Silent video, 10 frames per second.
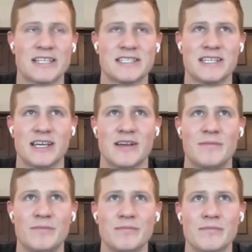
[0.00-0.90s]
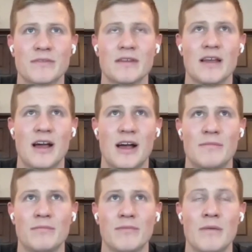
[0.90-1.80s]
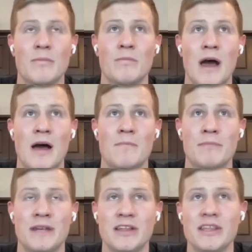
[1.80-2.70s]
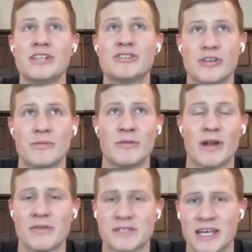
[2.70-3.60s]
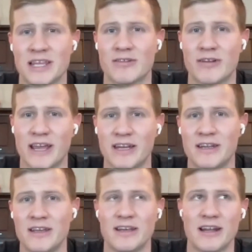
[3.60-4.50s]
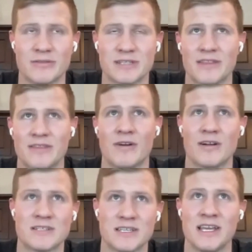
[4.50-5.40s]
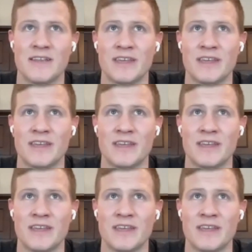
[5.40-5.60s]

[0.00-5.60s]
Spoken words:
lost to um, Medelia Truman when I was in eighth grade, and I was on the varsity.